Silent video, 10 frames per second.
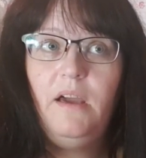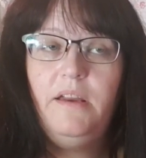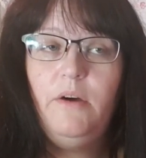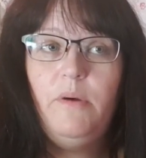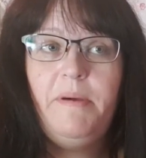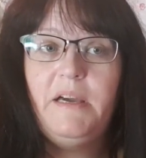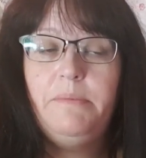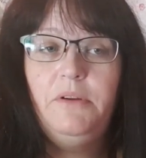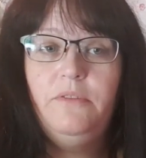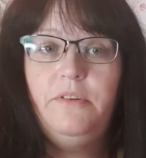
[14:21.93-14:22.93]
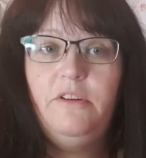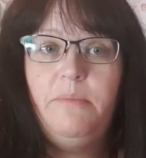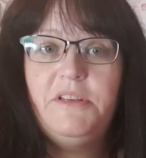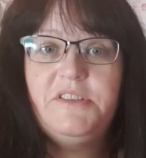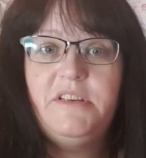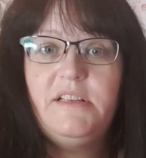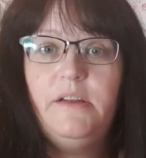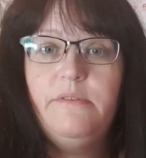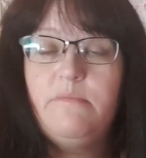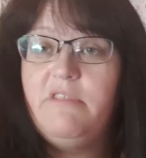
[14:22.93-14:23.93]
I know I pick up an awful lot of plus size
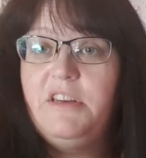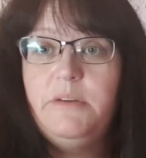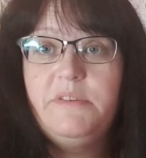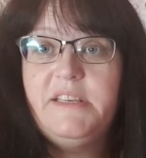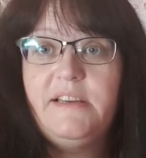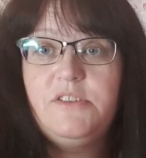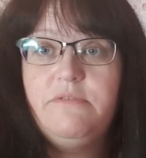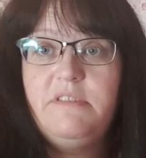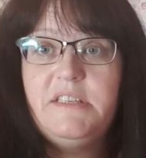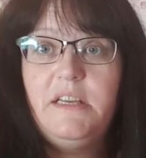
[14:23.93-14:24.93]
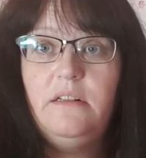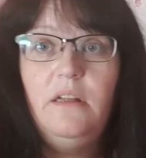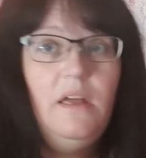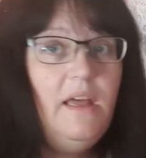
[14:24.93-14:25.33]
clothing brand new with tags to resell.